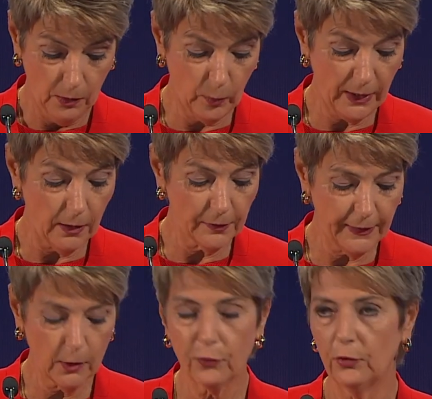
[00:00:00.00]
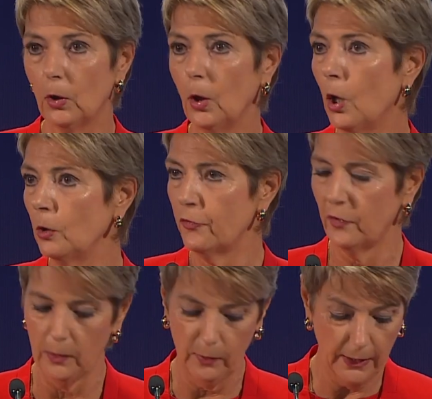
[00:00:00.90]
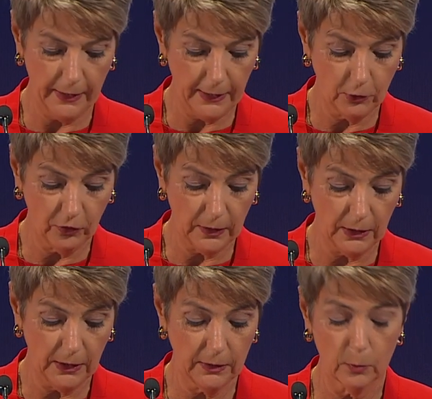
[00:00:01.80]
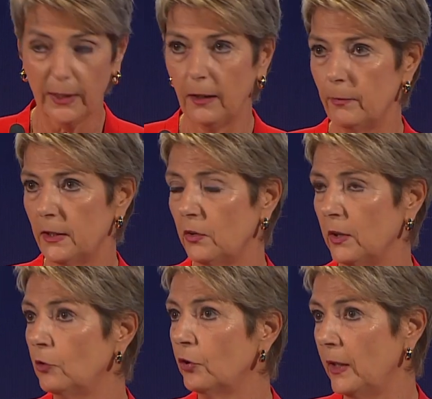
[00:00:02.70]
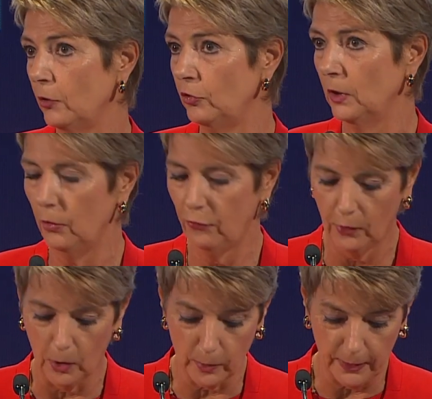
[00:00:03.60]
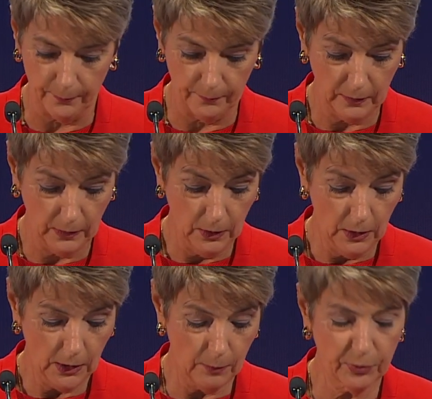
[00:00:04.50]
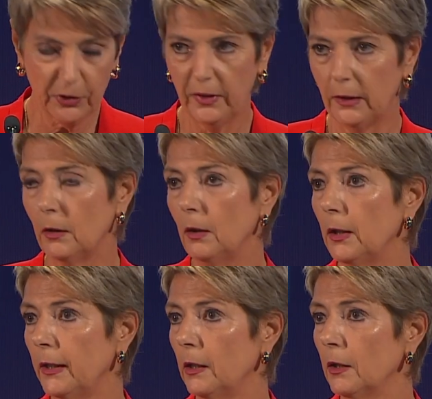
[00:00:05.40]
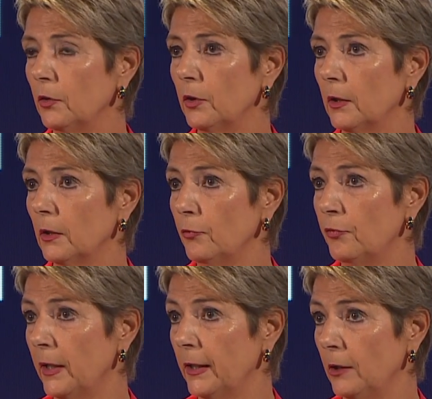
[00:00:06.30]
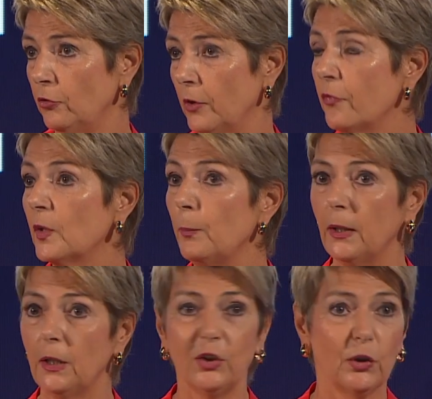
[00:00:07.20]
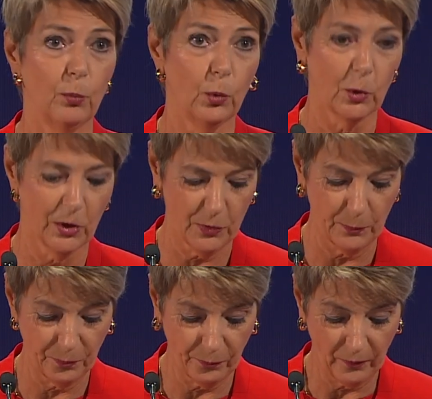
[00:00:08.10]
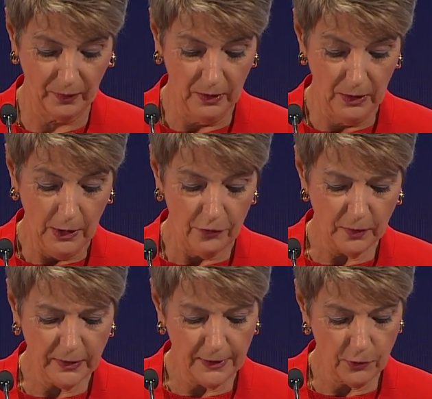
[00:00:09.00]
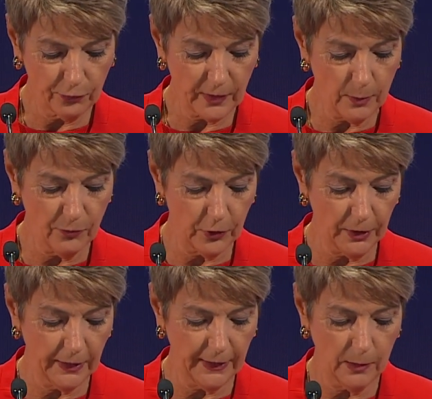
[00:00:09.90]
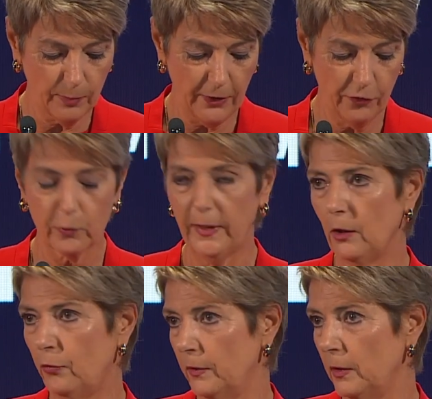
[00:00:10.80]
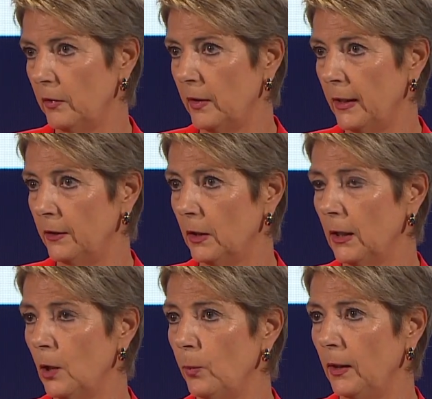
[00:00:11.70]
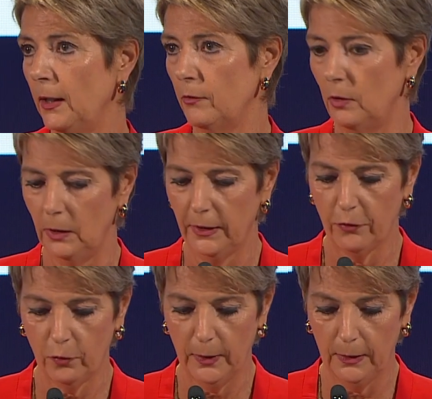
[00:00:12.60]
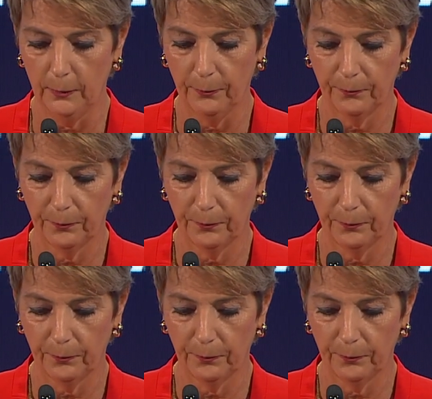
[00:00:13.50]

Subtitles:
we are therefore also engaging in the relevant international fora, in particularly the Financial Stability Board, so that the framework can be strengthened at the global level as well.